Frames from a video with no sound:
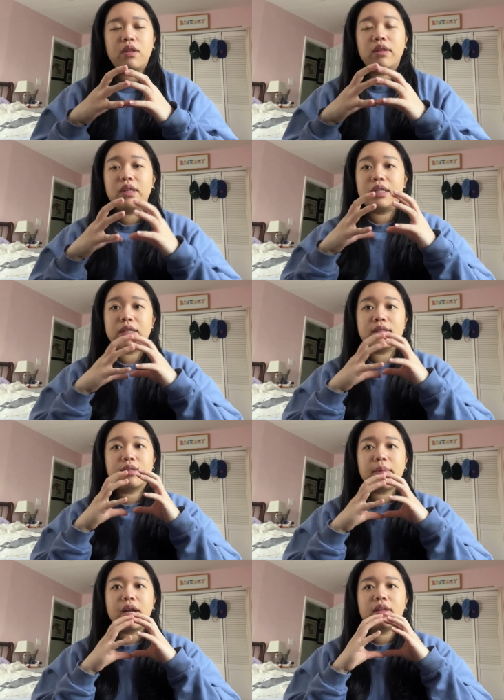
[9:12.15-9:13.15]
the least
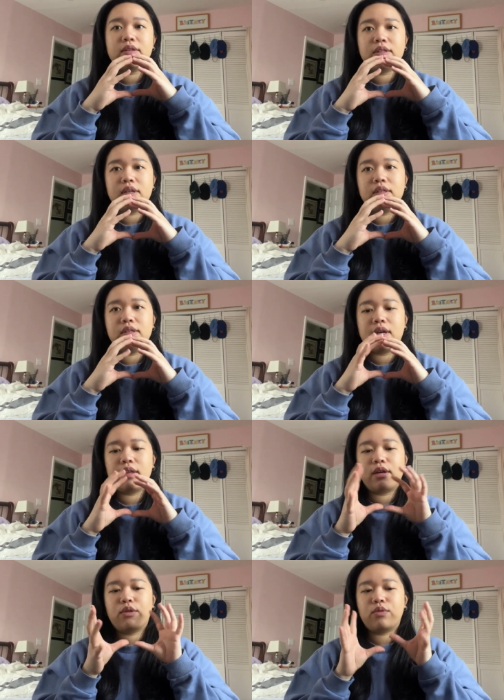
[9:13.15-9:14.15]
amount of the sun is at
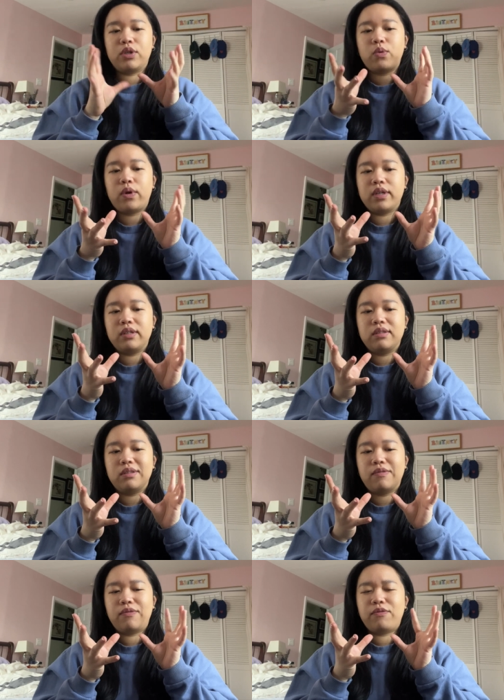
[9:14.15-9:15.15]
like
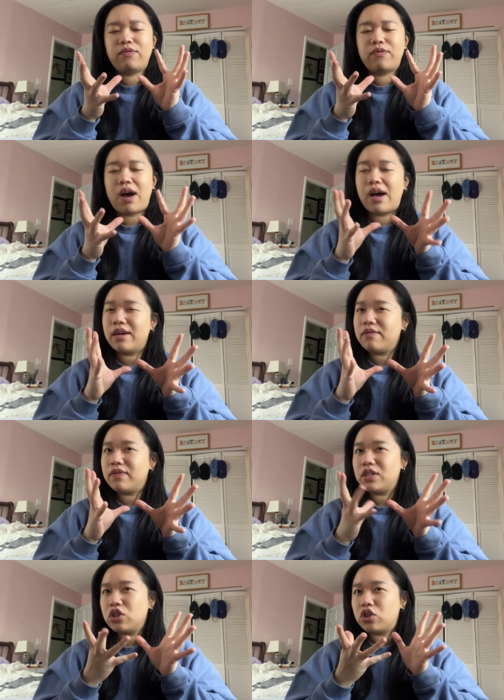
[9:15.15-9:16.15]

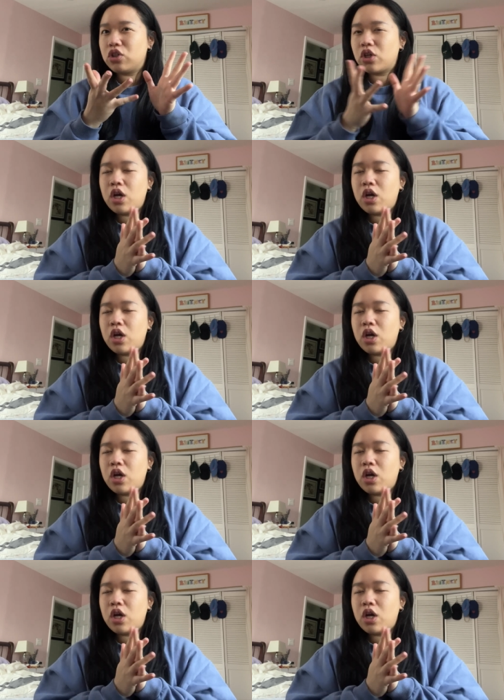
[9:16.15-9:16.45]
325-ish,